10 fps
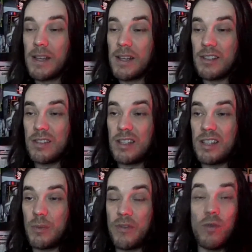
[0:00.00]
Since
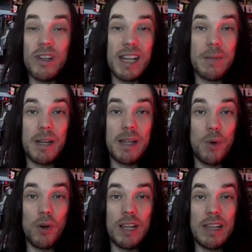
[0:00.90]
then, we've not really had many
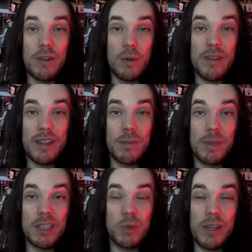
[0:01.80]
more either. We've had the
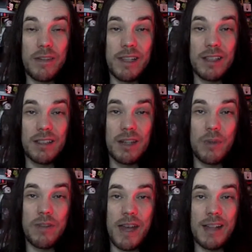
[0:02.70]
Blitzway figures, and then
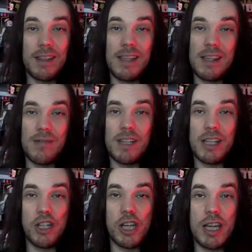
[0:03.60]
we've had the
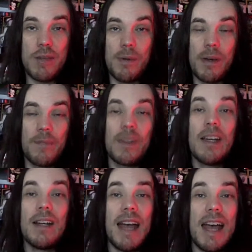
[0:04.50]
really cheap
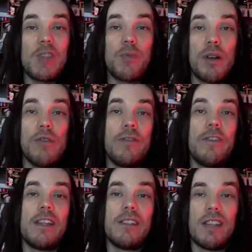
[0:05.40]
Hasbro
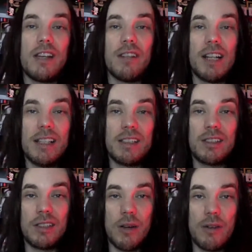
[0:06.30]
figures they
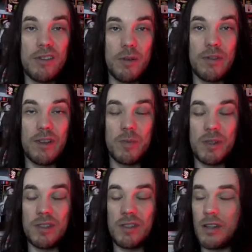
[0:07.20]
released to coincide with
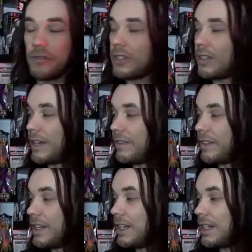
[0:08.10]
Ghostbusters
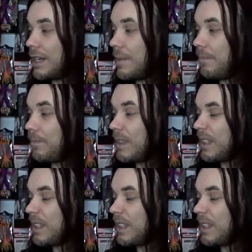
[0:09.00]
Afterlife. I've